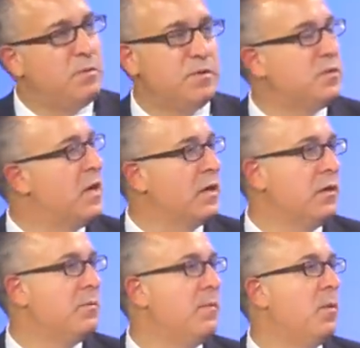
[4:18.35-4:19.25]
Let's talk a
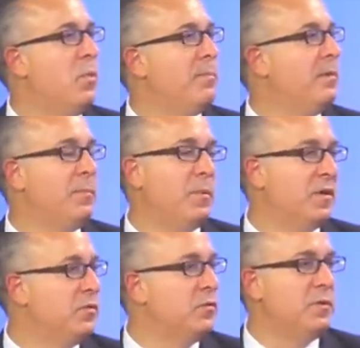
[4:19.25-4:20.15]
little bit about what people
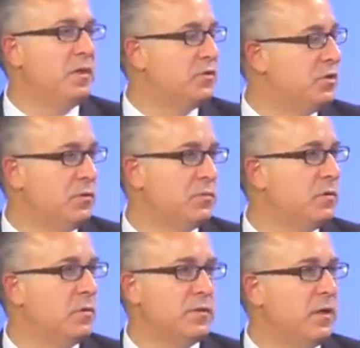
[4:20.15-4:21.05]
can do, either
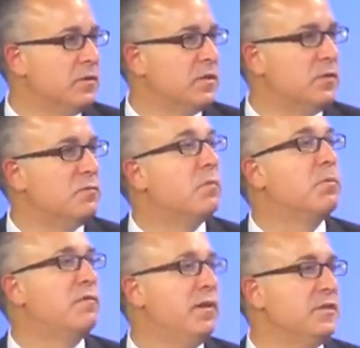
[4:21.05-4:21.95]
children or adults can do for
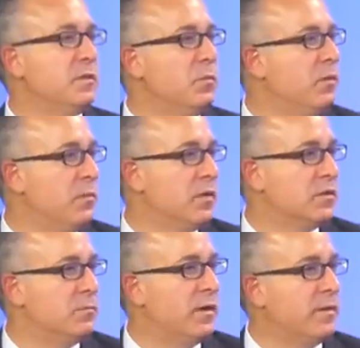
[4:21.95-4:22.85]
prevention. What, what are
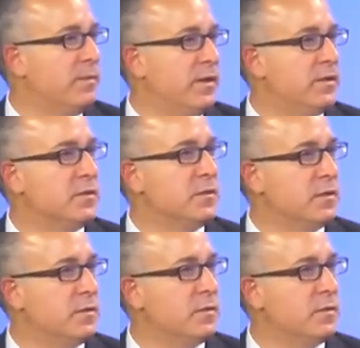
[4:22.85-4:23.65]
some recommendations there?